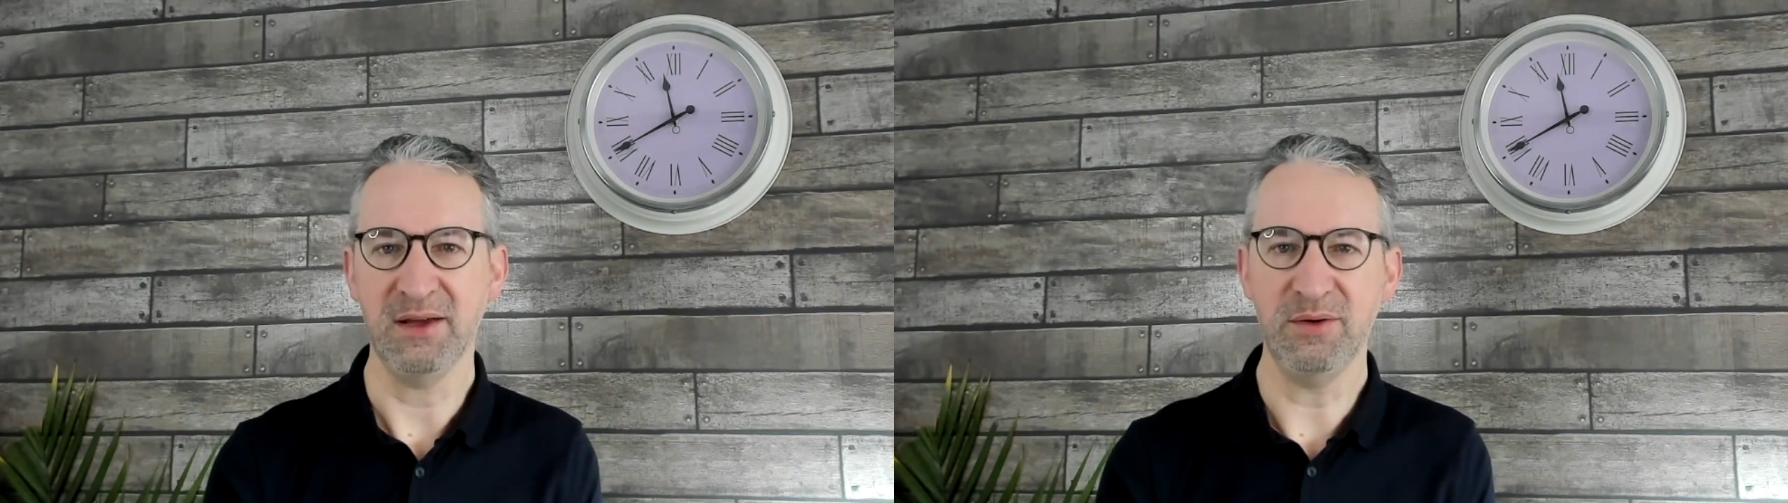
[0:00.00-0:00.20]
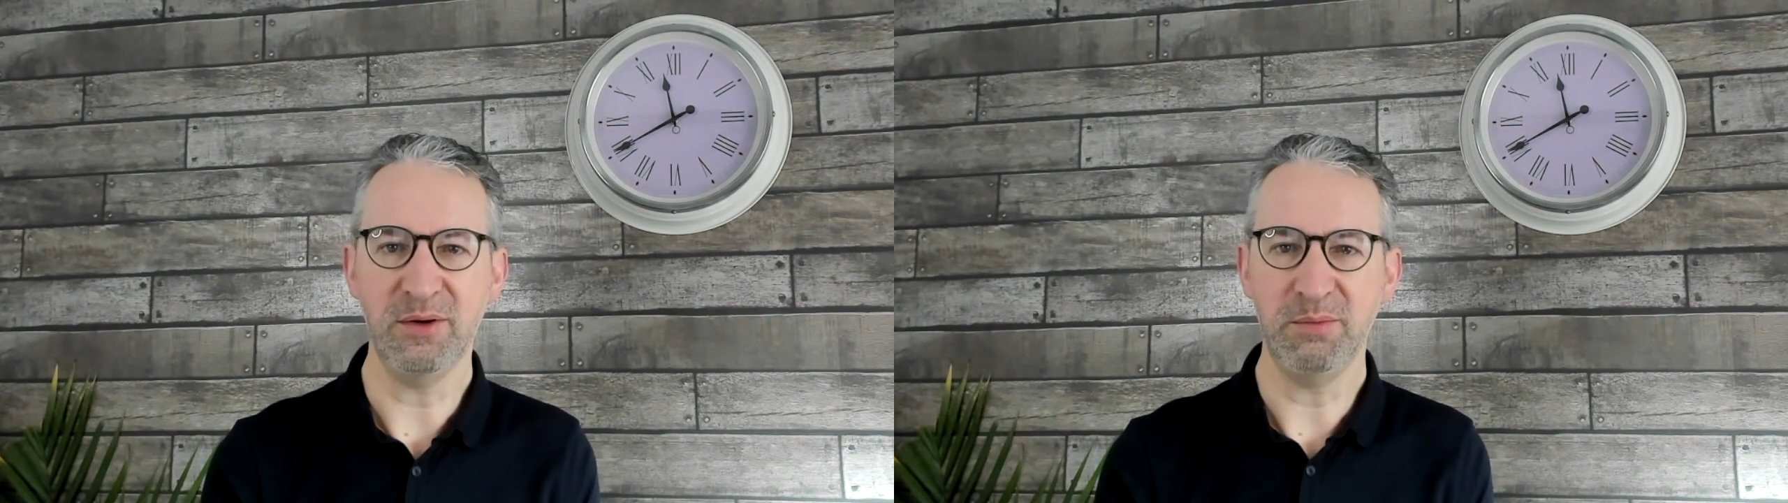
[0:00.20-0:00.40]

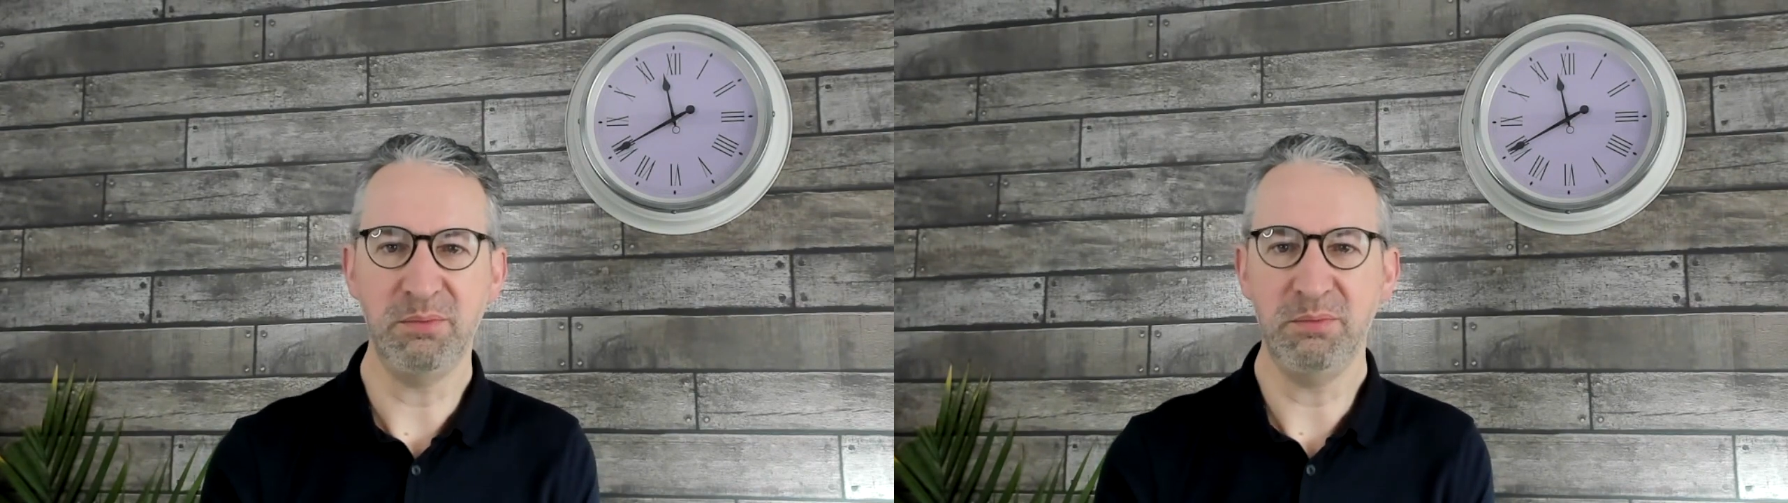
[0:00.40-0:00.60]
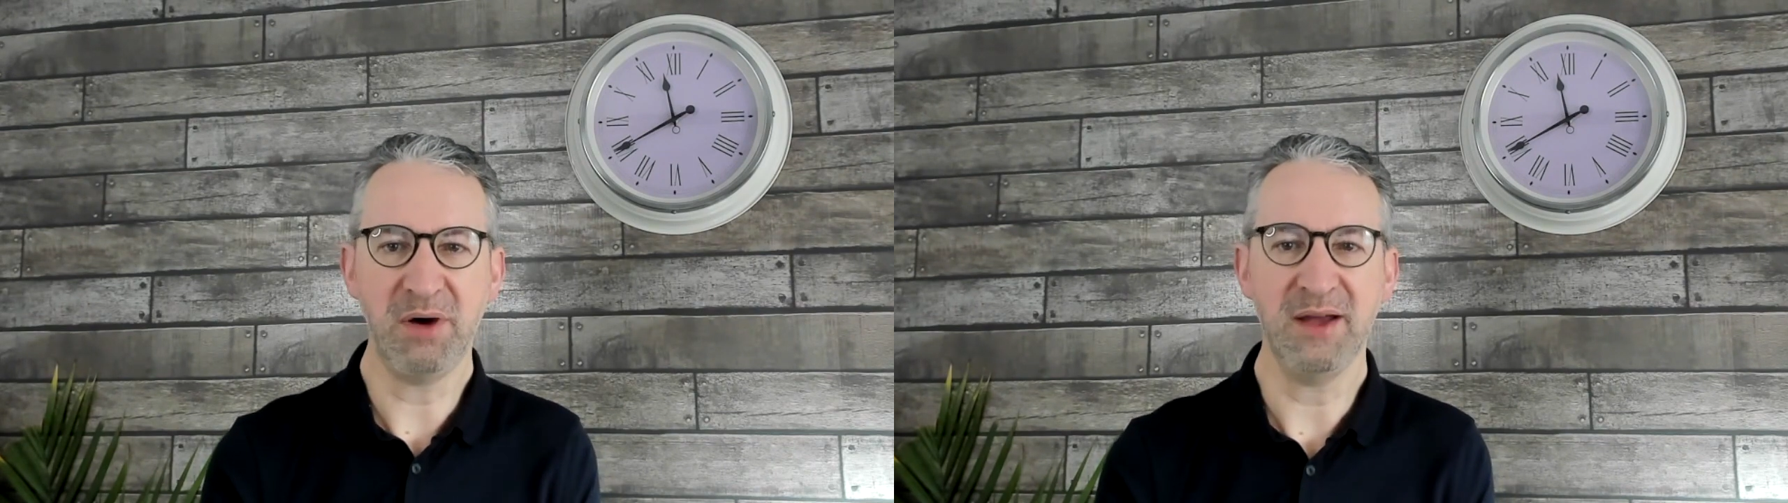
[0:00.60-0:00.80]
or
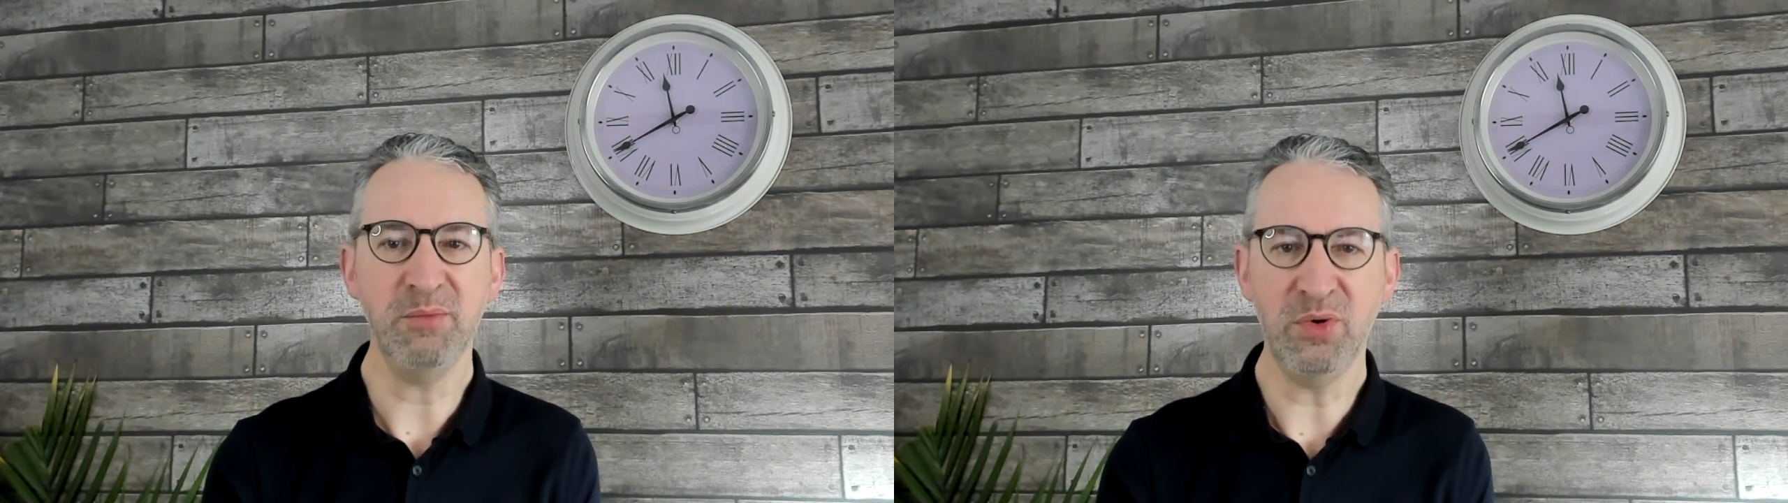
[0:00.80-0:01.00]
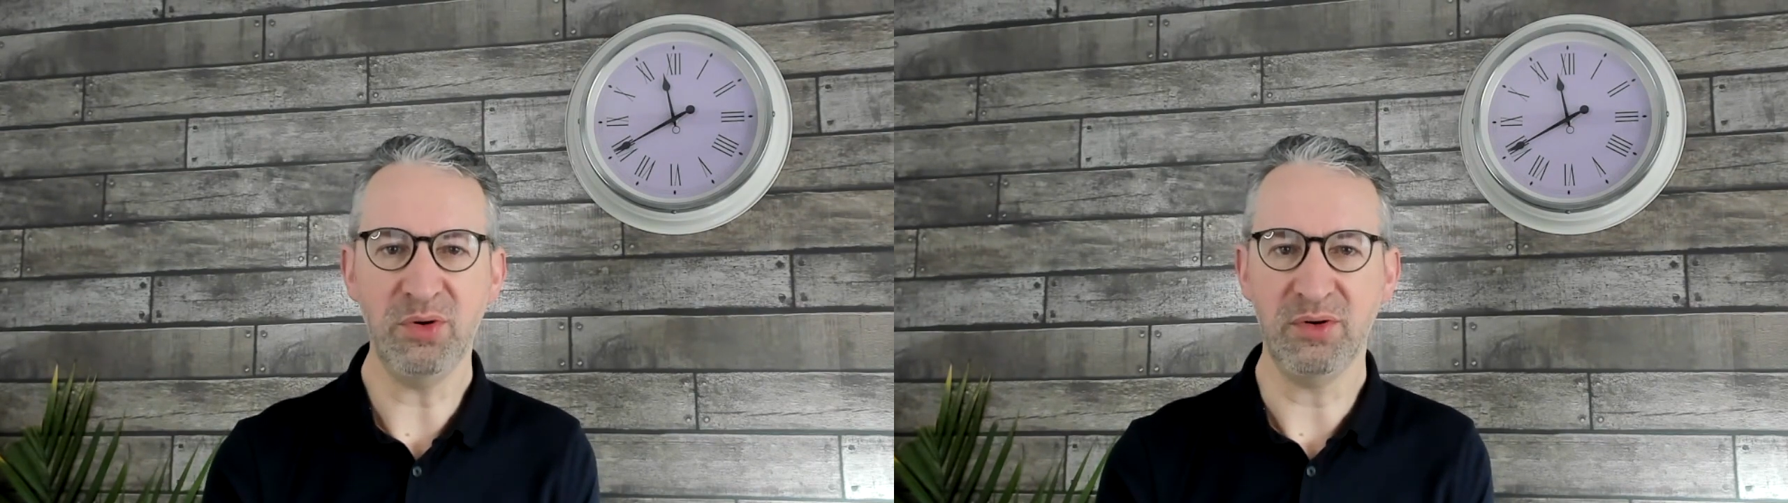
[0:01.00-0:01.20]
buy
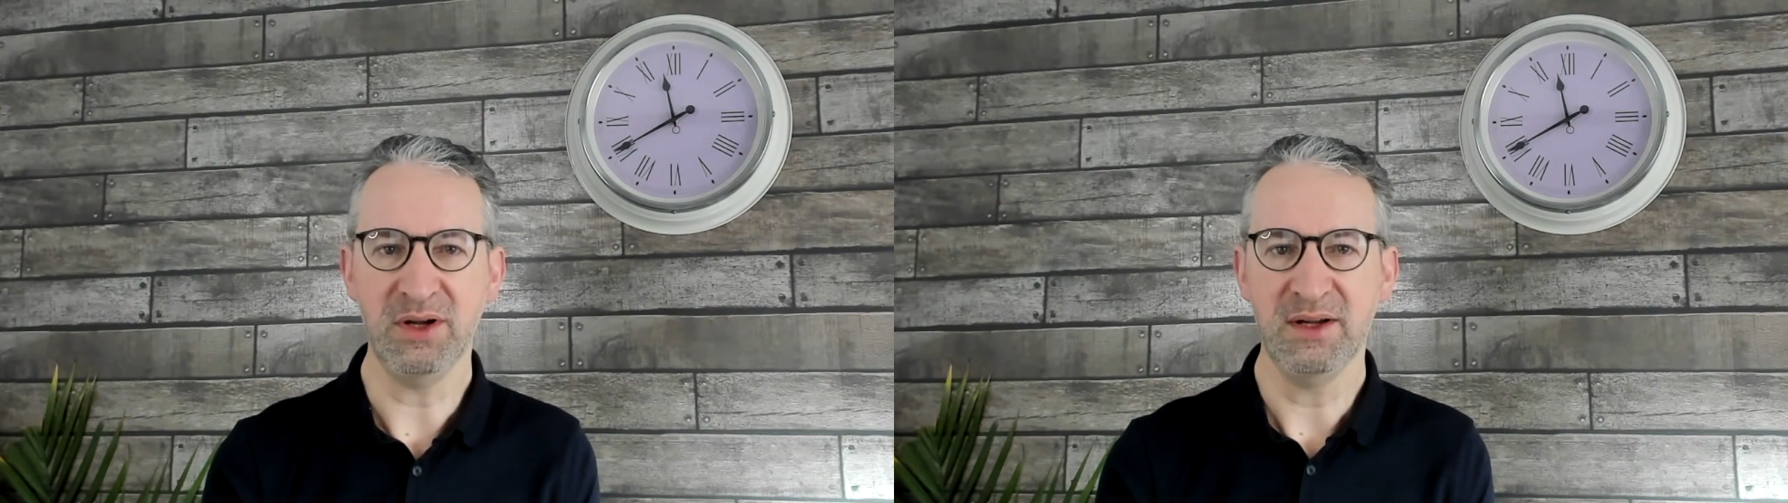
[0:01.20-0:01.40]
more.